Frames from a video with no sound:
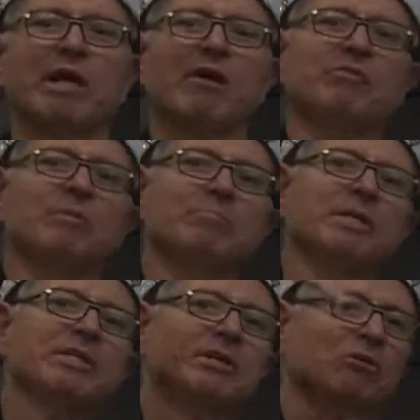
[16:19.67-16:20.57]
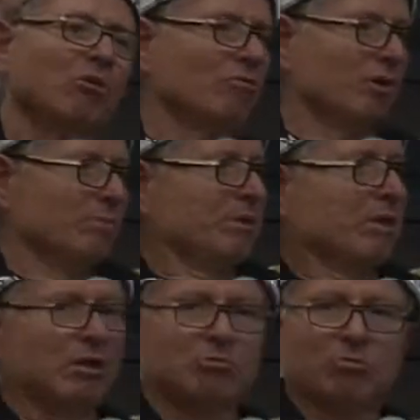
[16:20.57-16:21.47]
we have dominion over them
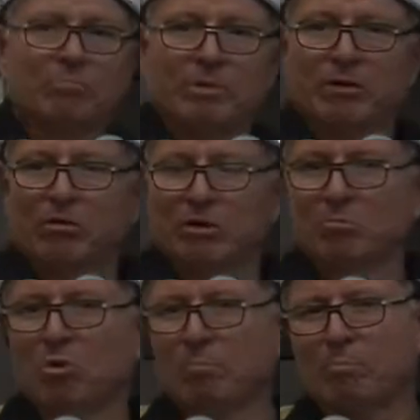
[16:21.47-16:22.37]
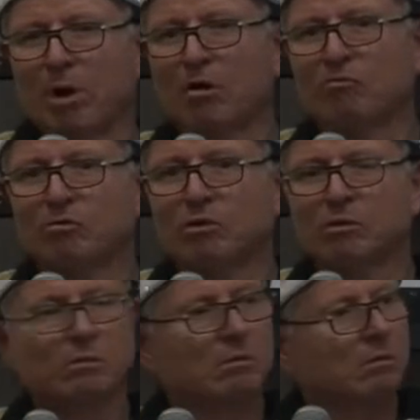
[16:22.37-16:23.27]
because we're bigger and more
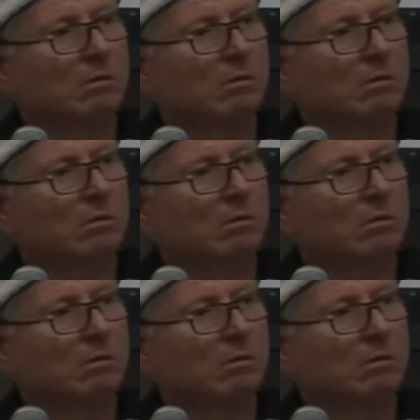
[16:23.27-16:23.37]
powerful,